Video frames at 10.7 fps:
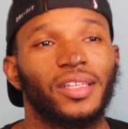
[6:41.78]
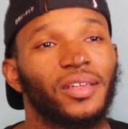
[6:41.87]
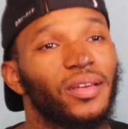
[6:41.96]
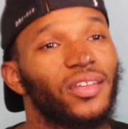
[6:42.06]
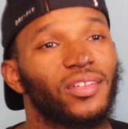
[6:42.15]

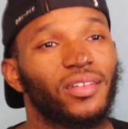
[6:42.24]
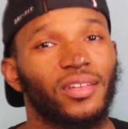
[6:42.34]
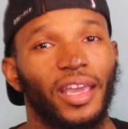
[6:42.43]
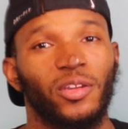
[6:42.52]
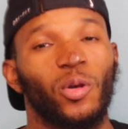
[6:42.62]
there
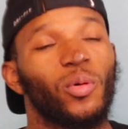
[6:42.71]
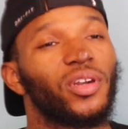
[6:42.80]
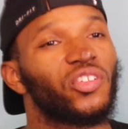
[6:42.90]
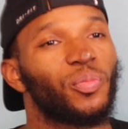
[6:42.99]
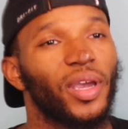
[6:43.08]
isn't. Like, no
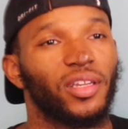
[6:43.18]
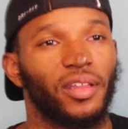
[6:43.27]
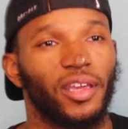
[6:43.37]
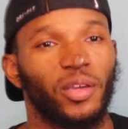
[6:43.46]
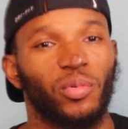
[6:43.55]
one
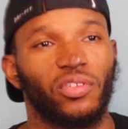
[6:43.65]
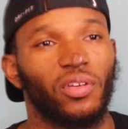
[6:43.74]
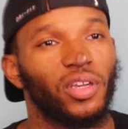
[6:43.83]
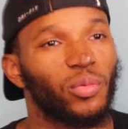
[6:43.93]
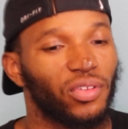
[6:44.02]
expected that. It
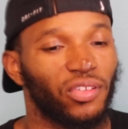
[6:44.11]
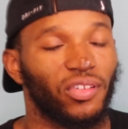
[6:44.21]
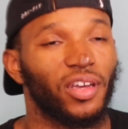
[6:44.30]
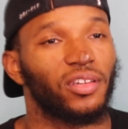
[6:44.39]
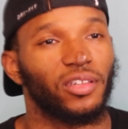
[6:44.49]
was
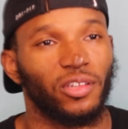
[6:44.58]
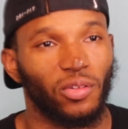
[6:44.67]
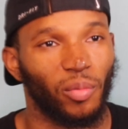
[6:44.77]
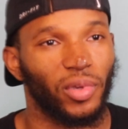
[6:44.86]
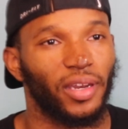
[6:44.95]
sudden. You
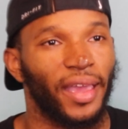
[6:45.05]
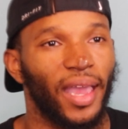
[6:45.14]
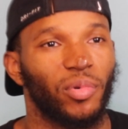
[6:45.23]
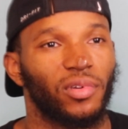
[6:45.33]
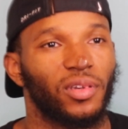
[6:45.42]
know what I mean? It
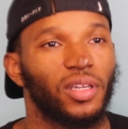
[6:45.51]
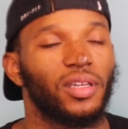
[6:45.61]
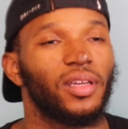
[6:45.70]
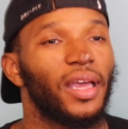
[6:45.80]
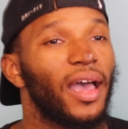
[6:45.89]
happened
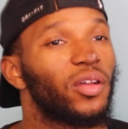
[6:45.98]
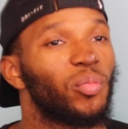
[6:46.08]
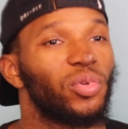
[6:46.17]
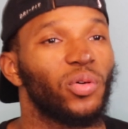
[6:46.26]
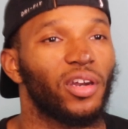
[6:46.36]
out
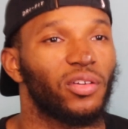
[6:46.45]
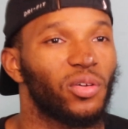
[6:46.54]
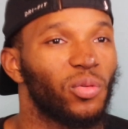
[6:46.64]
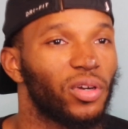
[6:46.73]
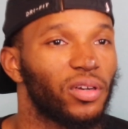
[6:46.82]
of the blue, out of
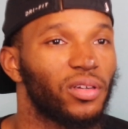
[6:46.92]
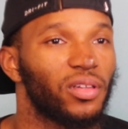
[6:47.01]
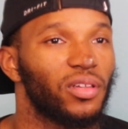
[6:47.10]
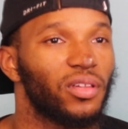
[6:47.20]
nowhere.